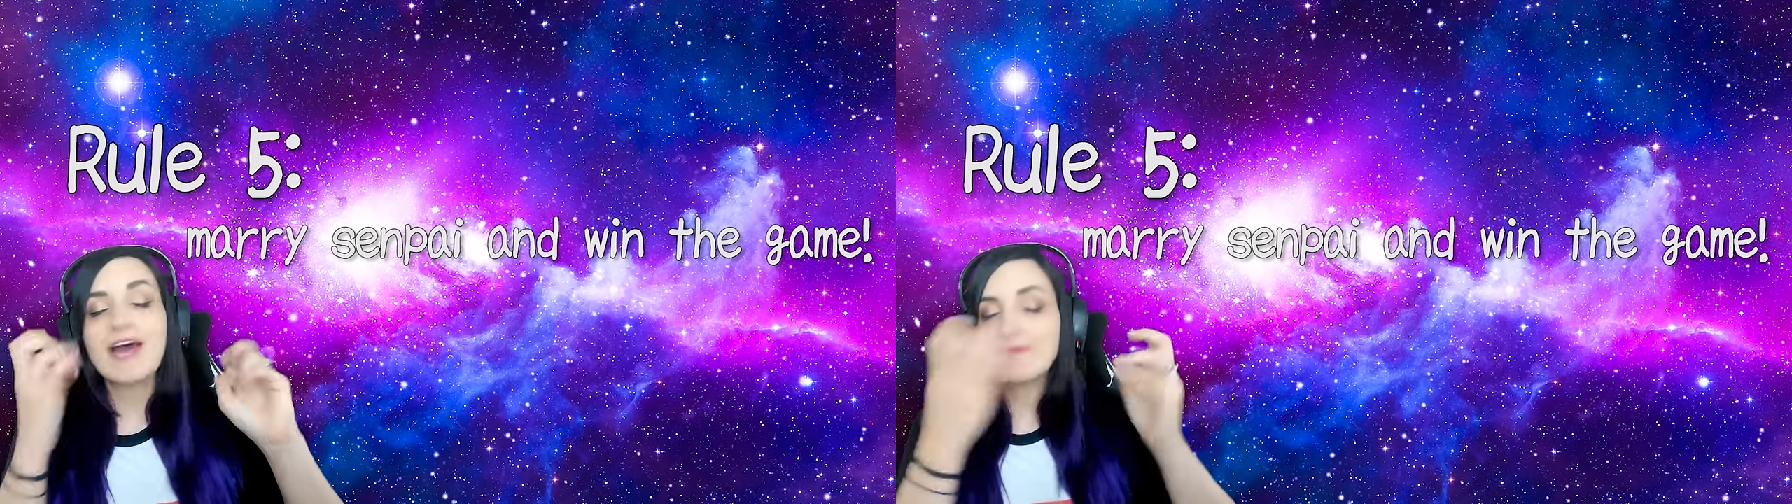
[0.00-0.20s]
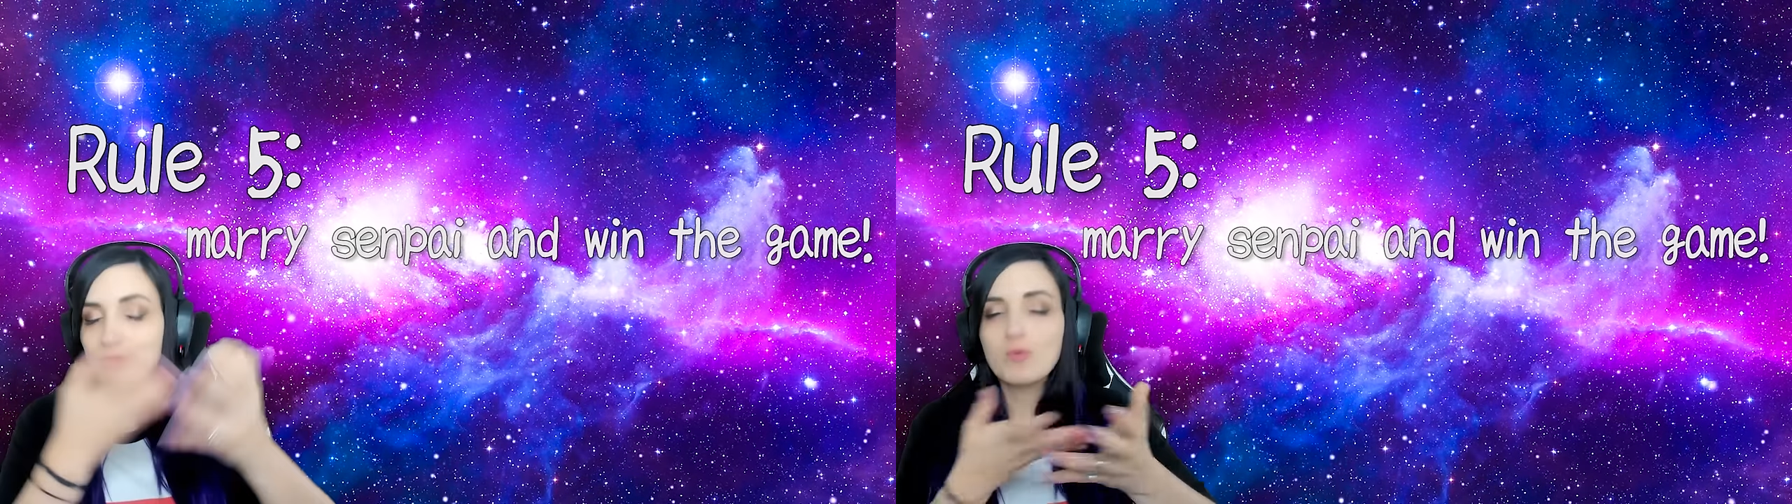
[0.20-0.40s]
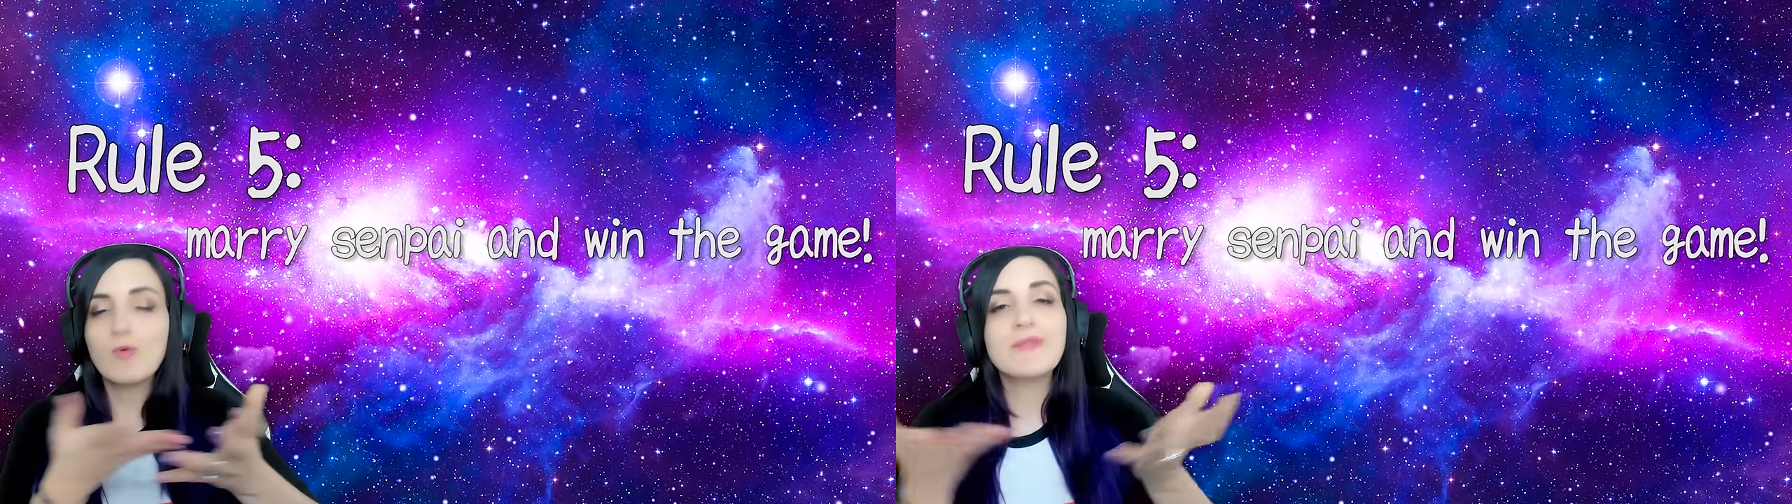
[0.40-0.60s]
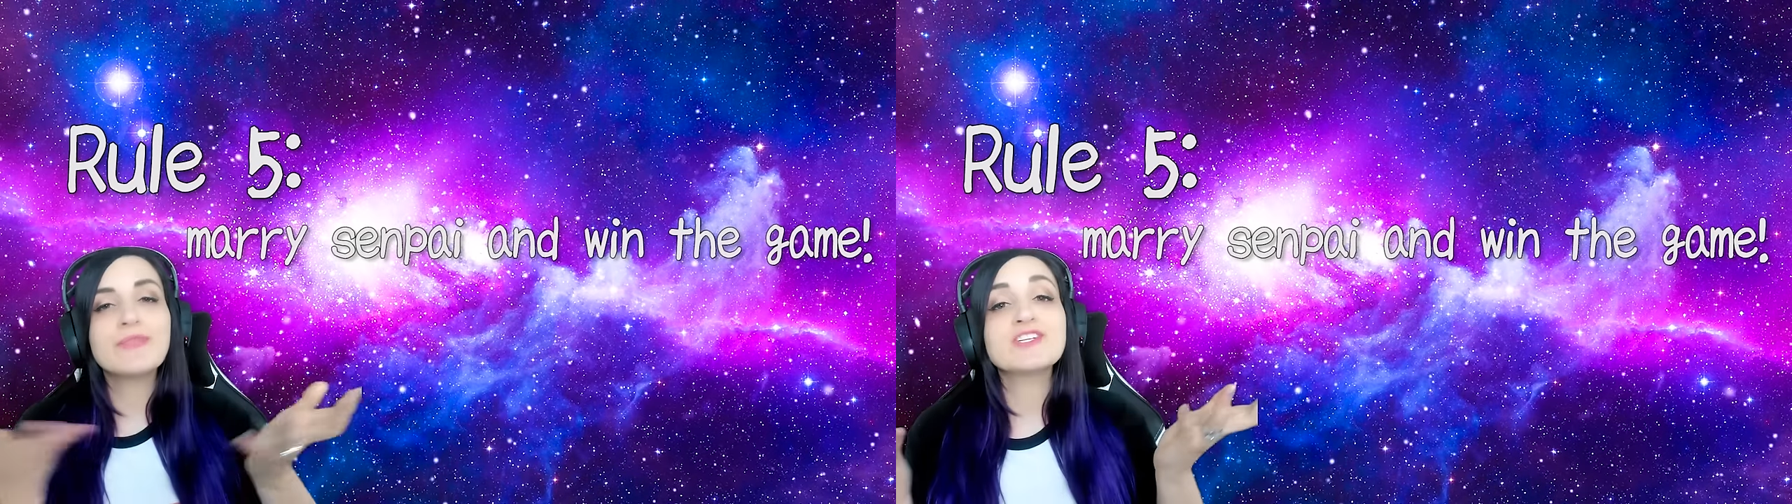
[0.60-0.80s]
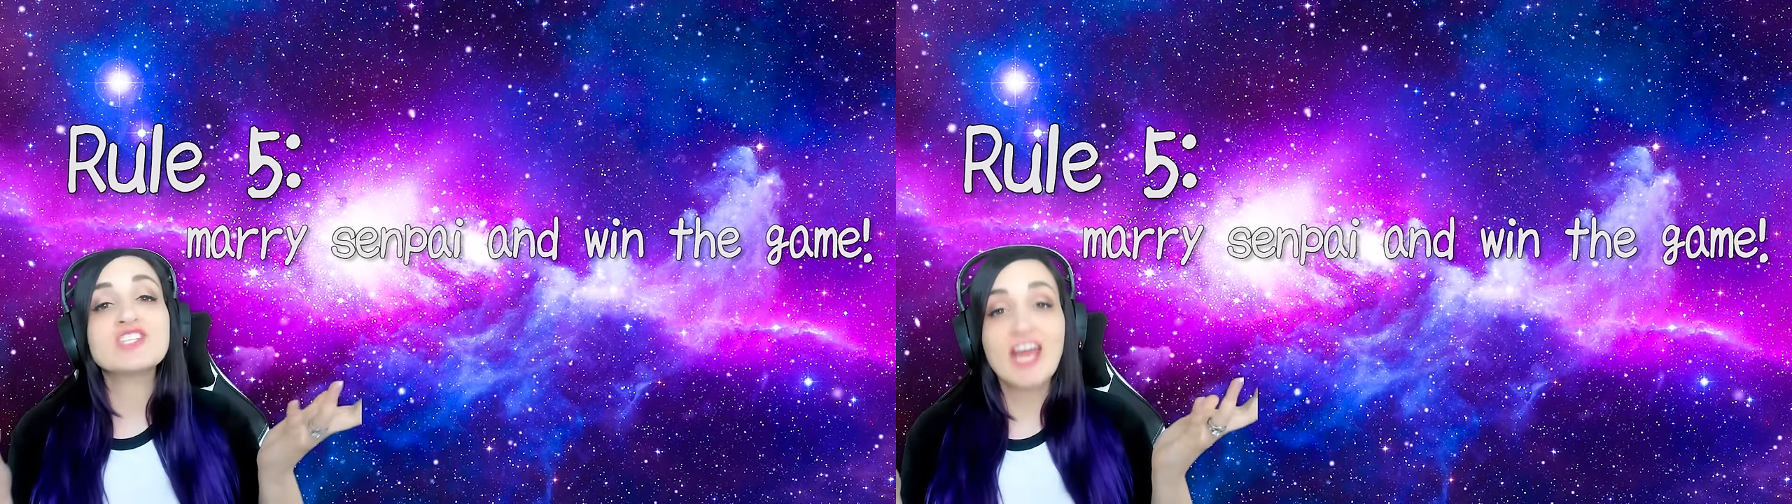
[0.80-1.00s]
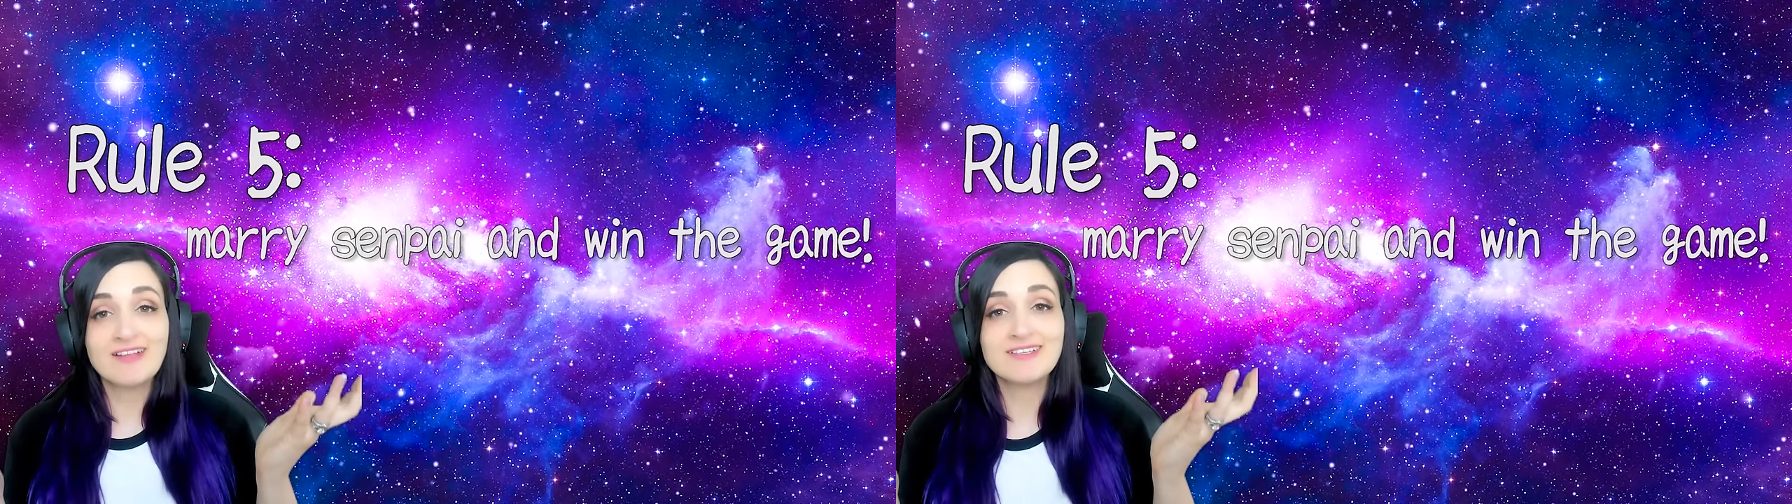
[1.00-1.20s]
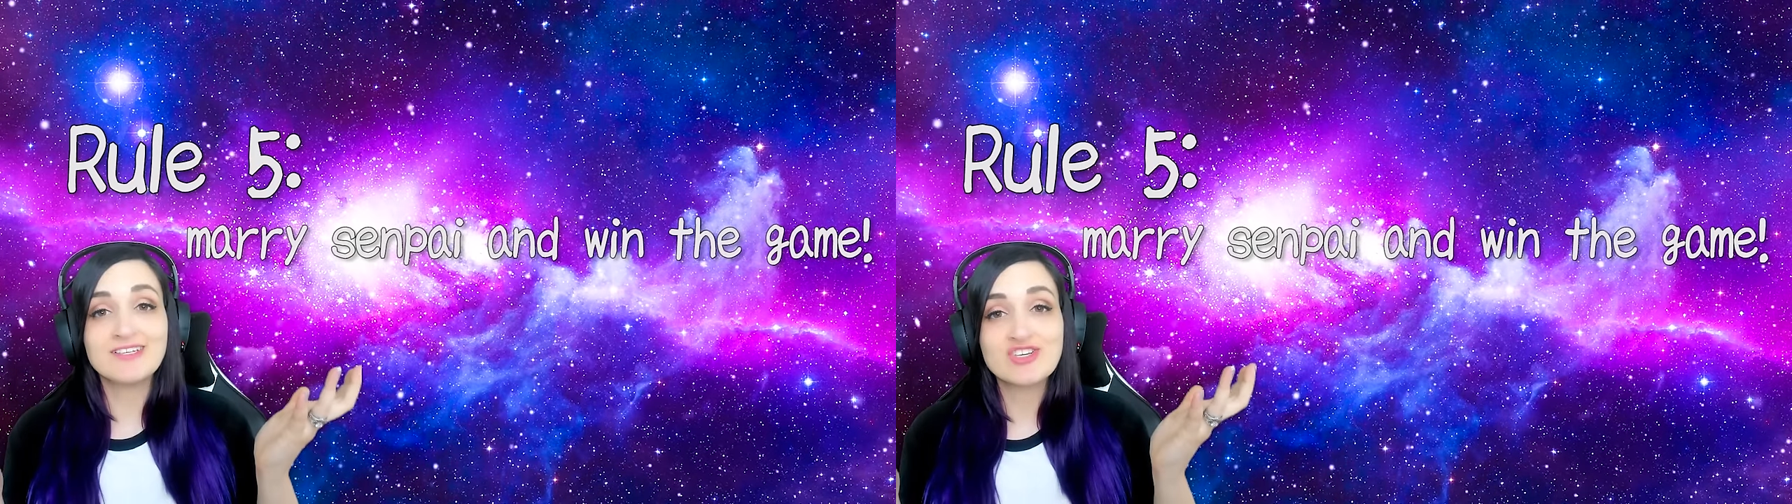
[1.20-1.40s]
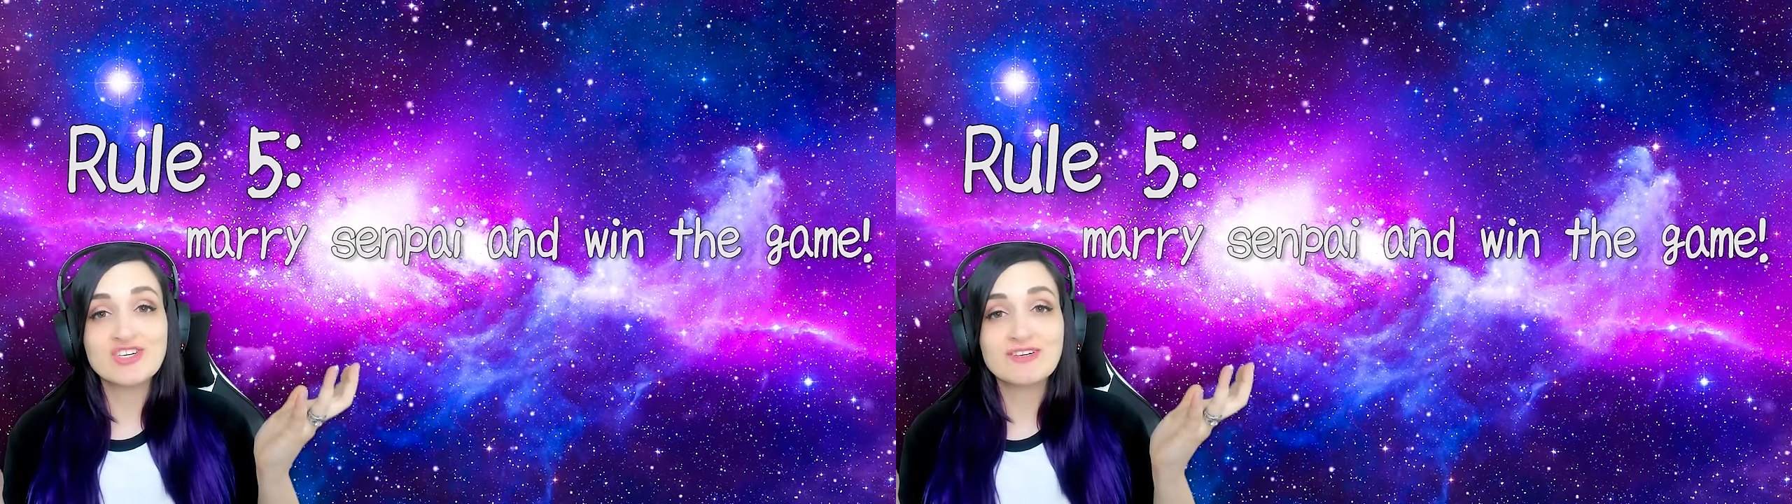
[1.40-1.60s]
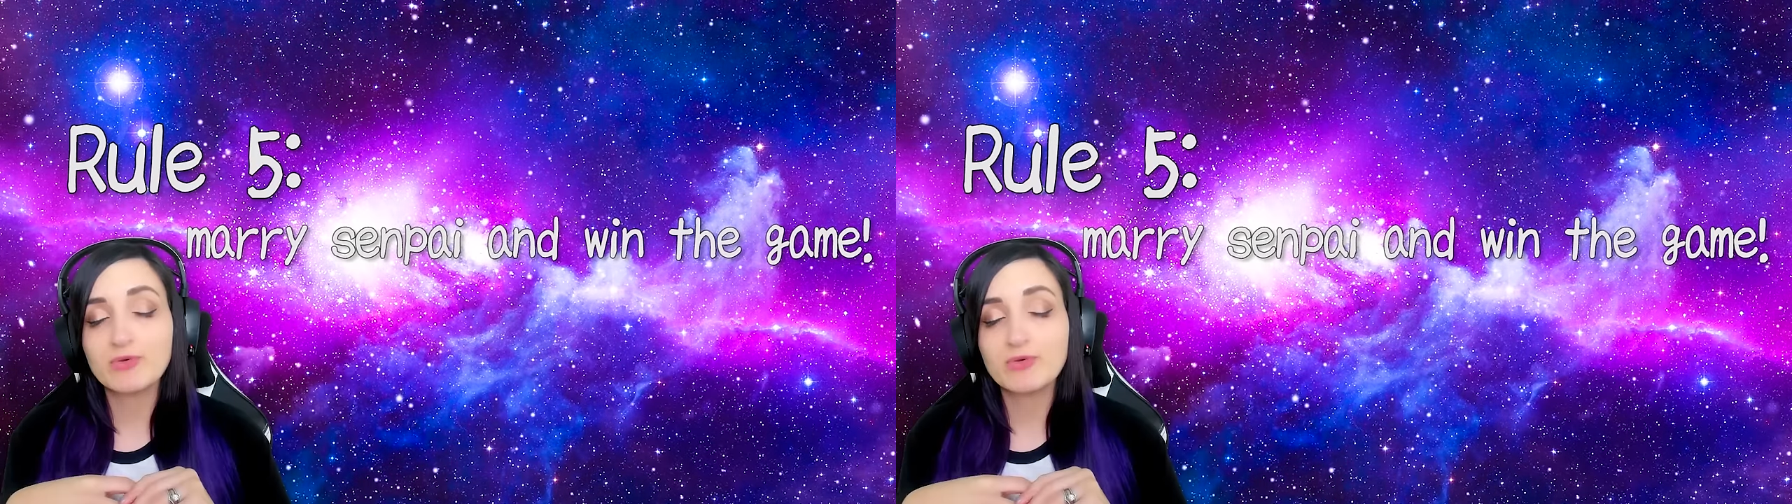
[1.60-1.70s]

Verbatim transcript: have you won the challenge.